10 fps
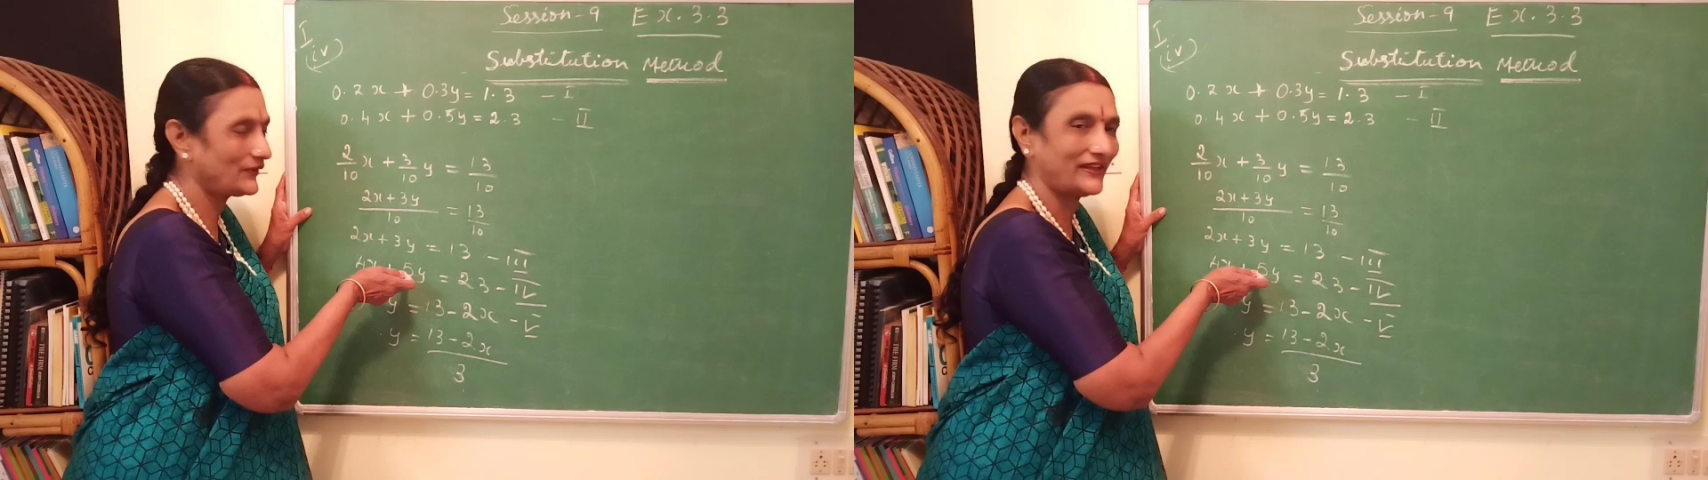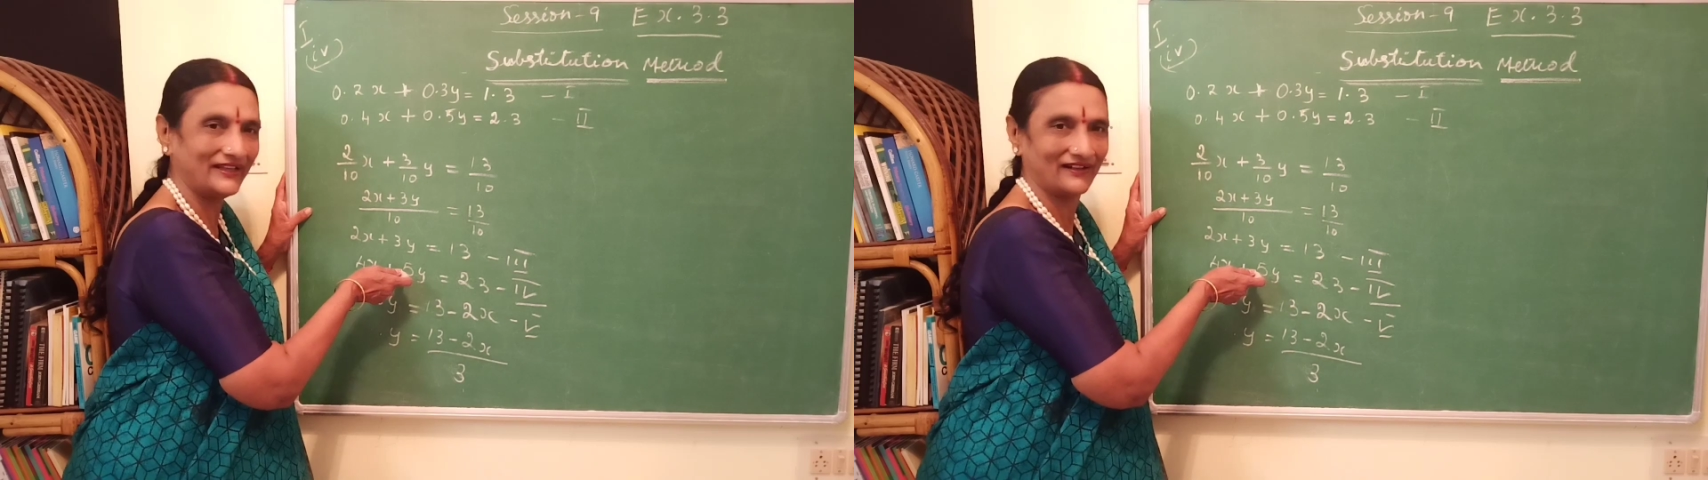
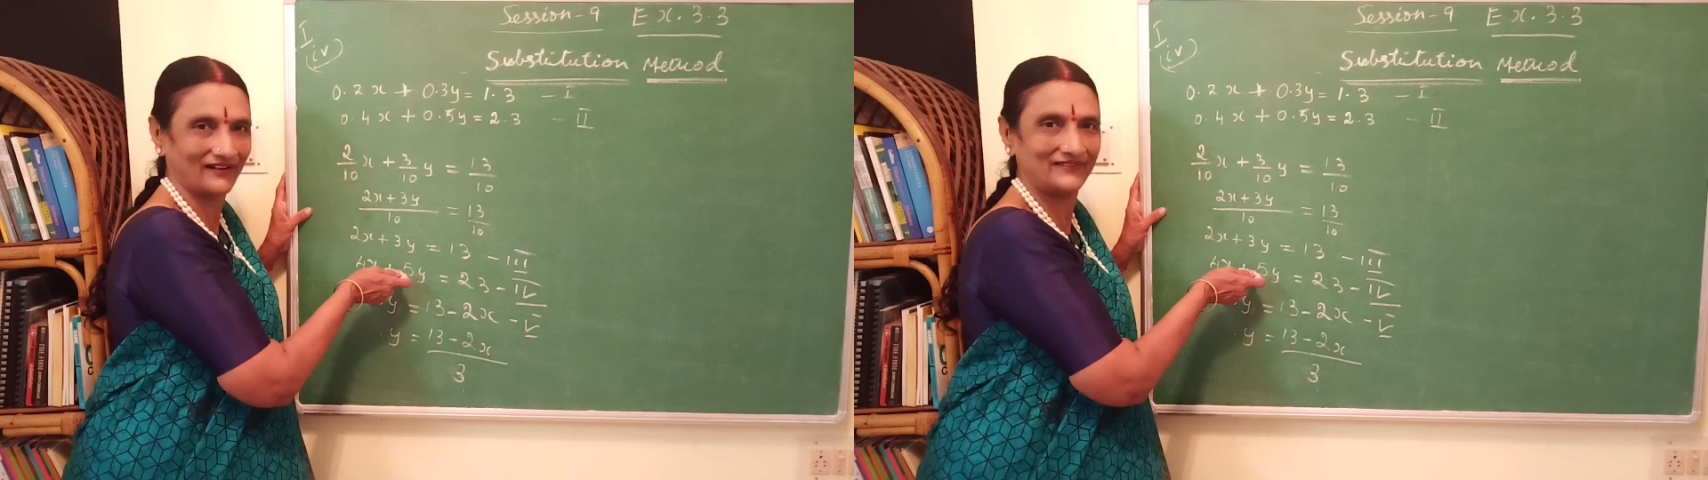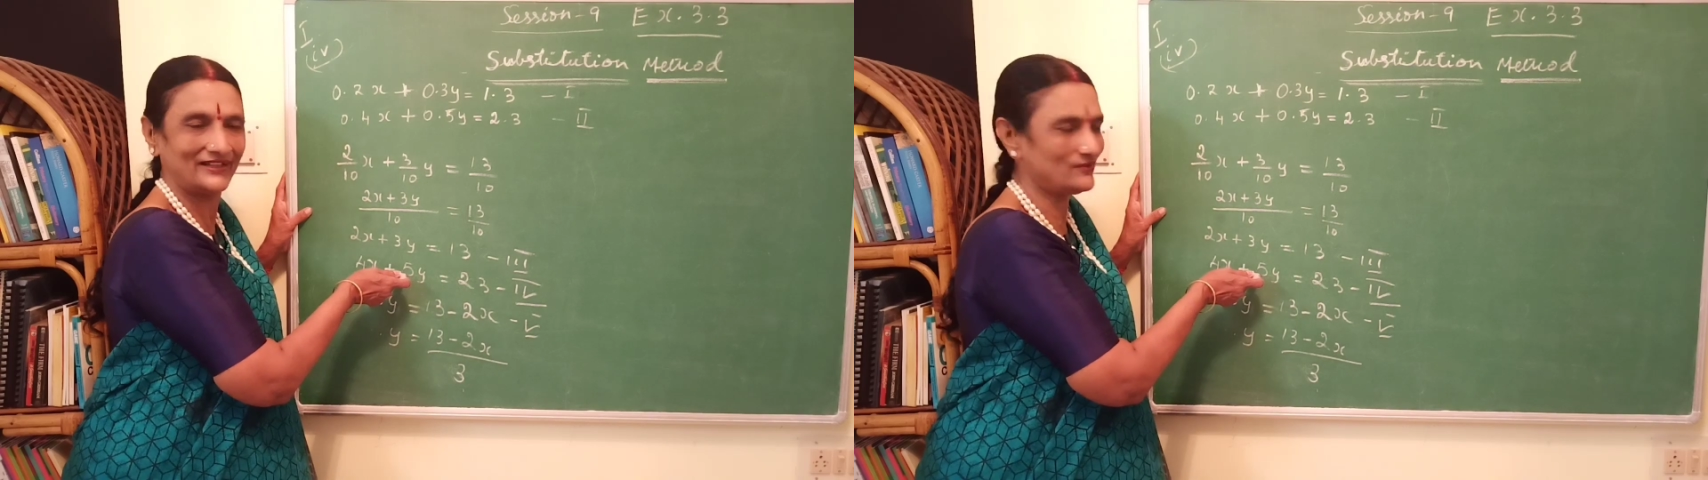here
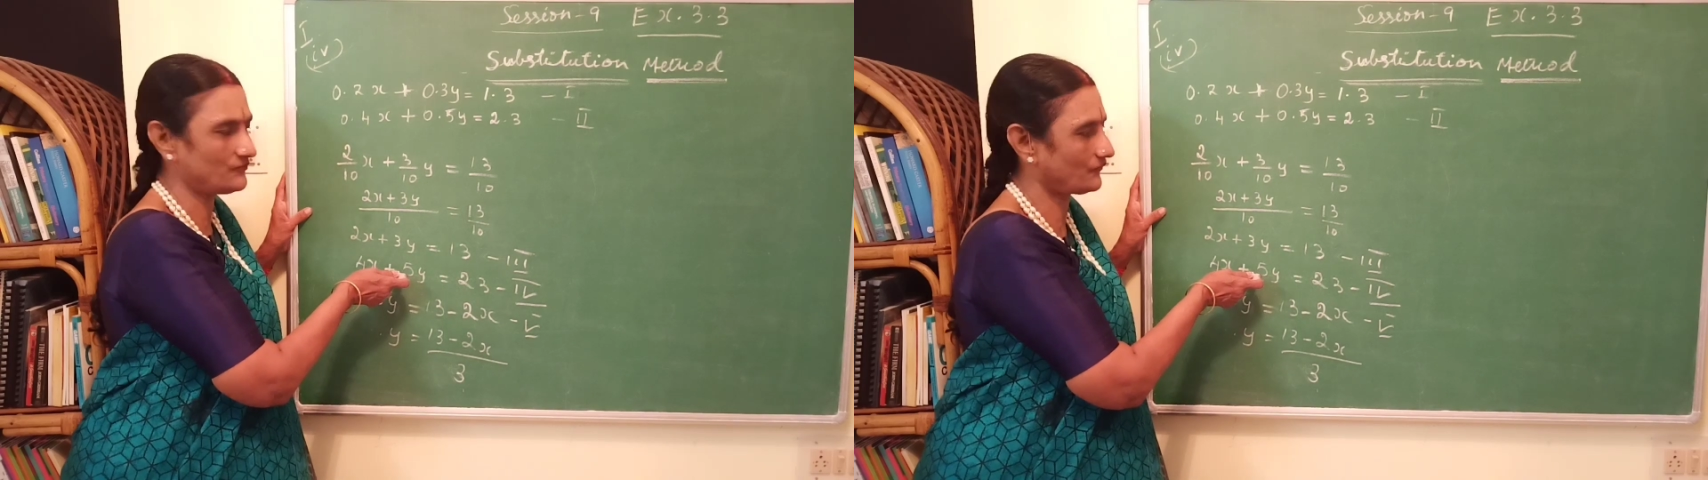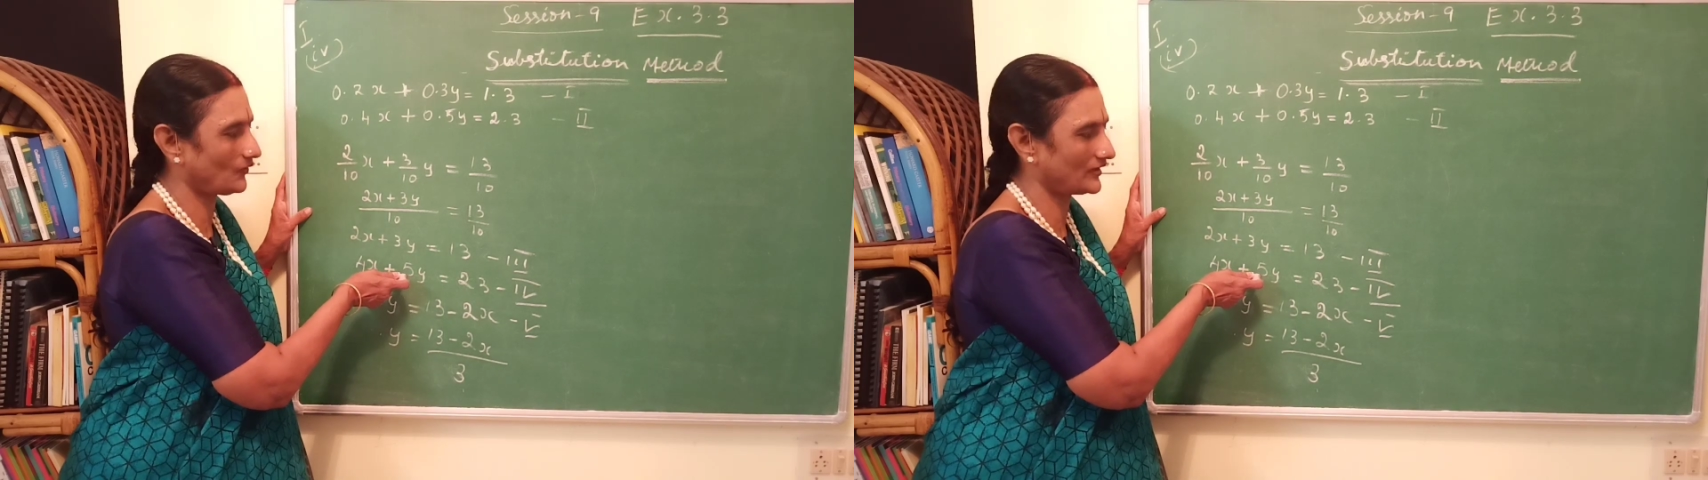in the
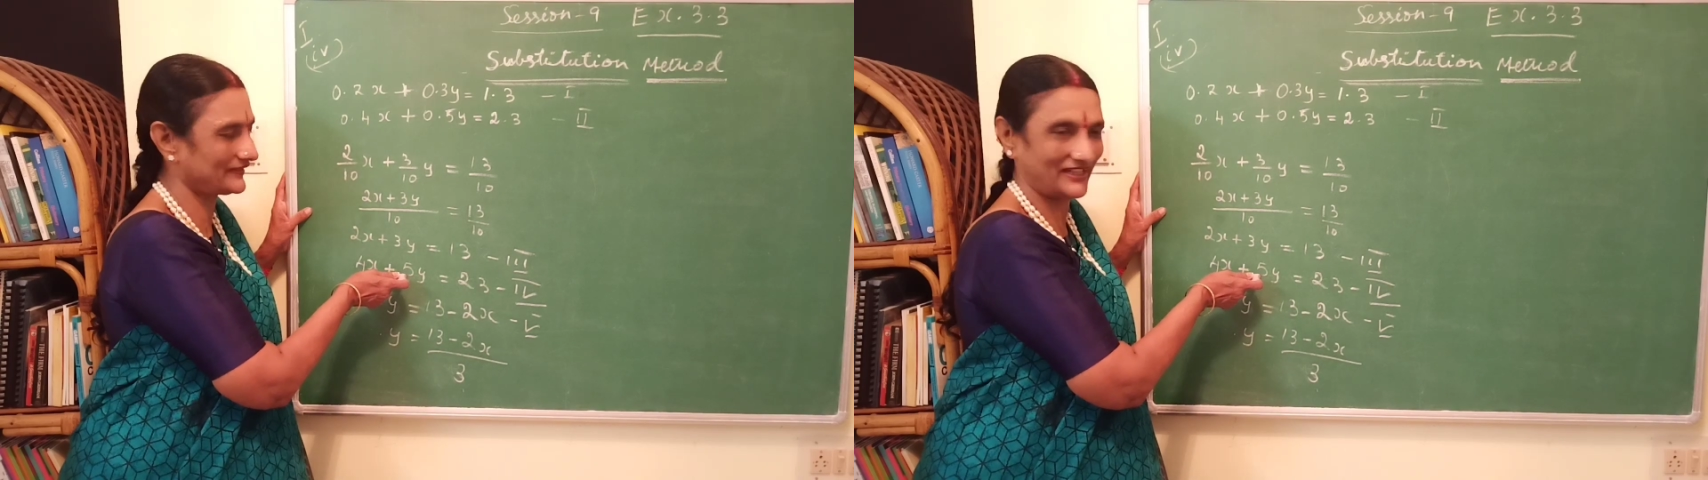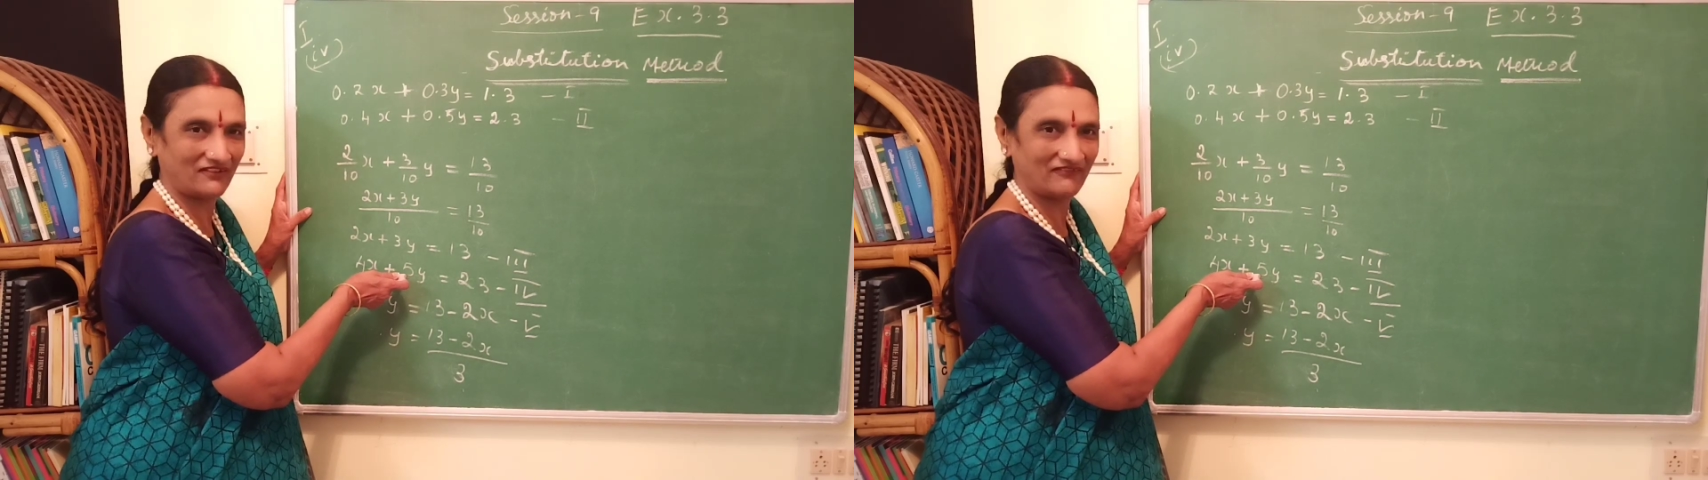
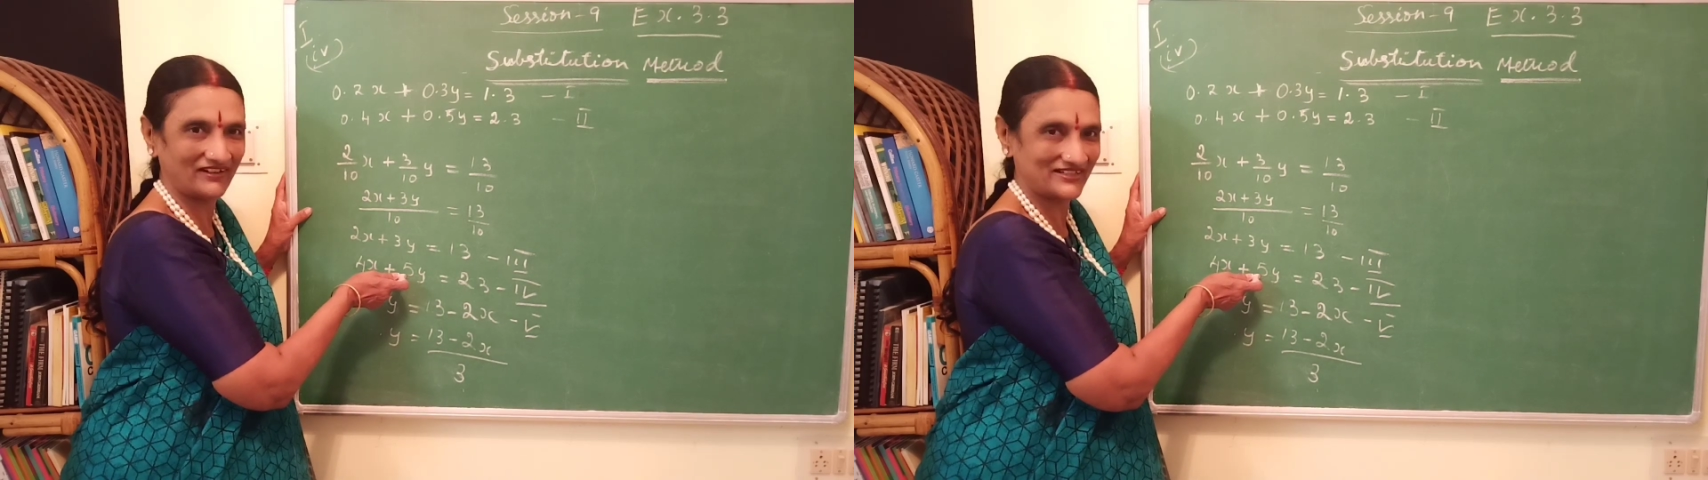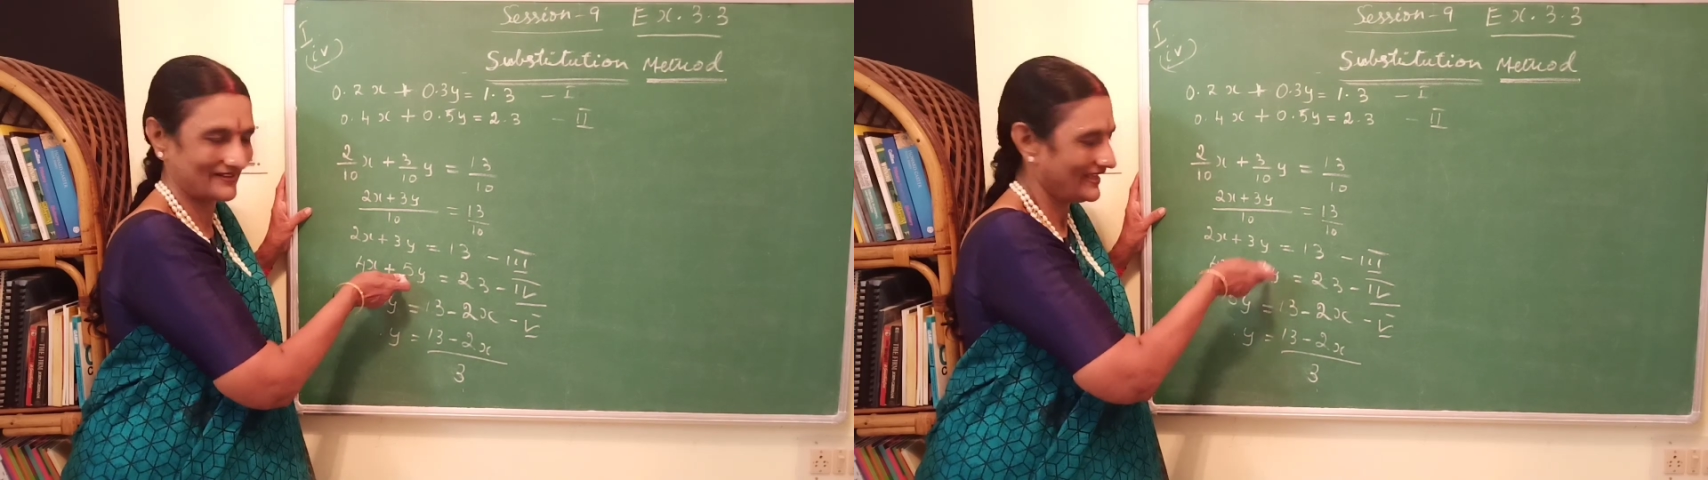fourth
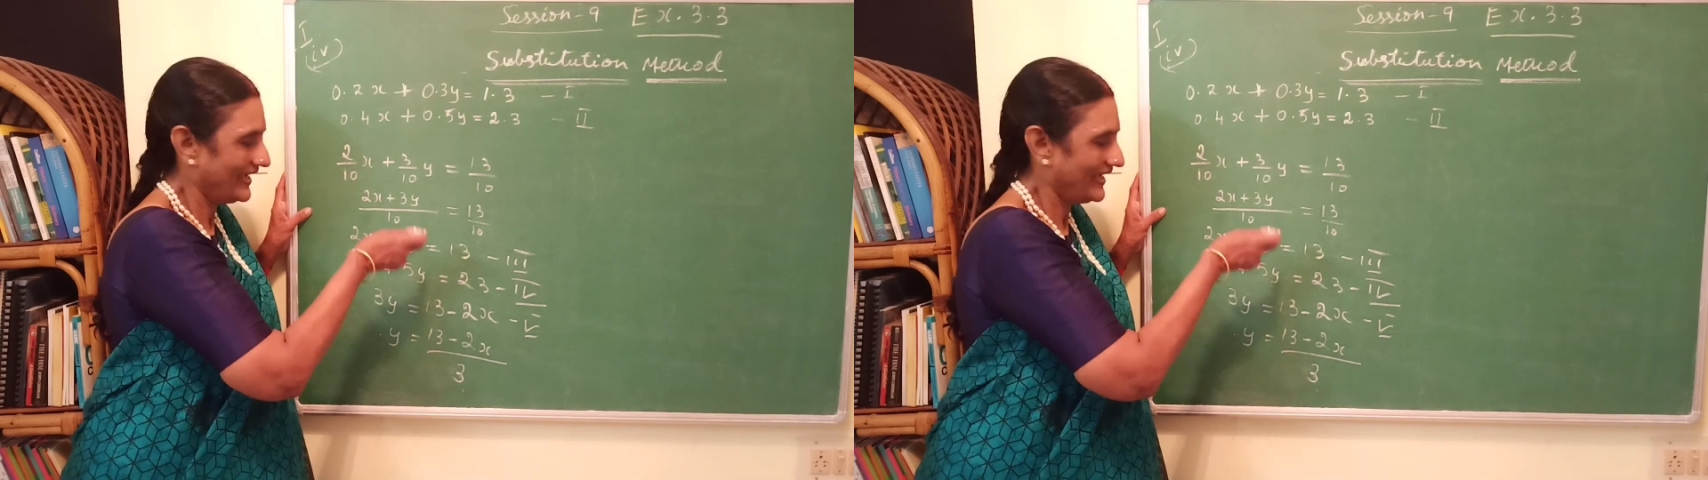equation.